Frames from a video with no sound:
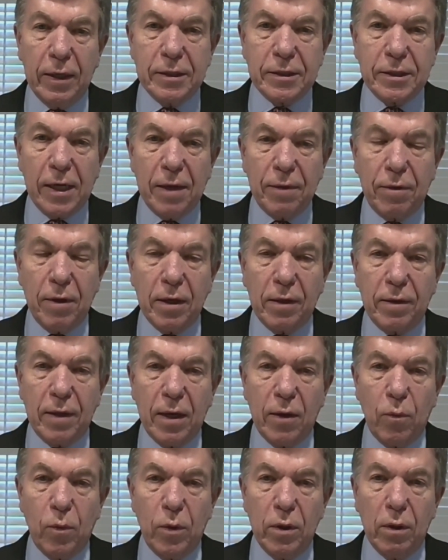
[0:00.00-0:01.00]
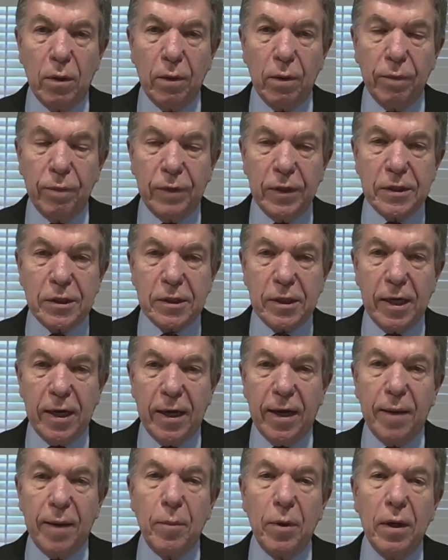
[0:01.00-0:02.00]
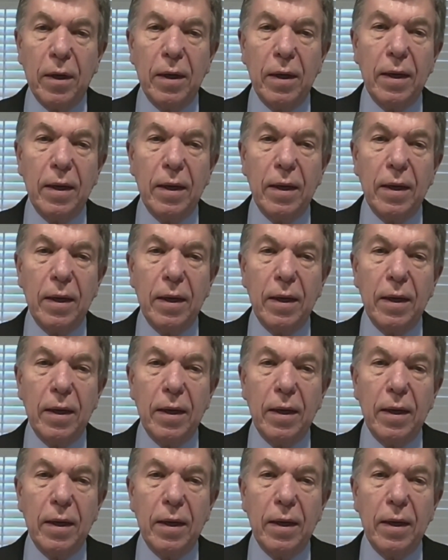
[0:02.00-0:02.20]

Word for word: as I think they will this time.